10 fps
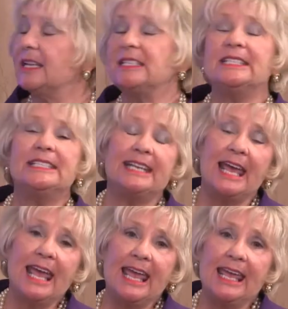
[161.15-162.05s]

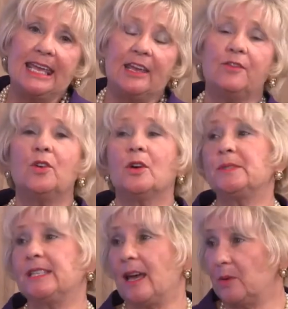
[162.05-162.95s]
Today, if you're
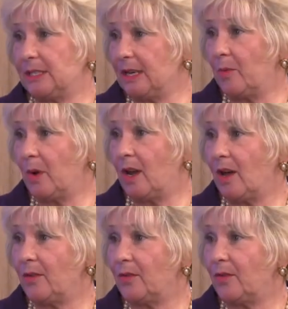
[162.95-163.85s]
upset with someone
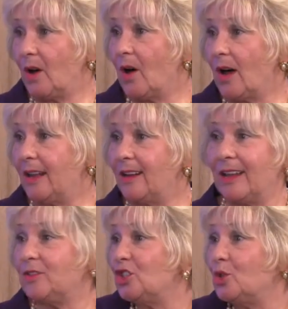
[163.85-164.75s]
on the on
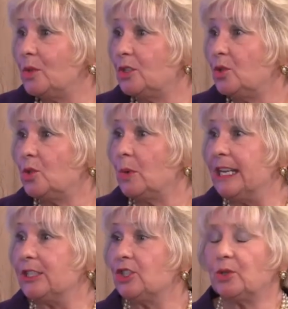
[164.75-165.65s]
uh, due, due to an
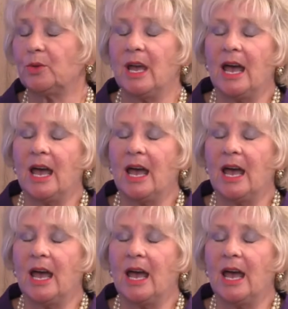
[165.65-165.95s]
issue,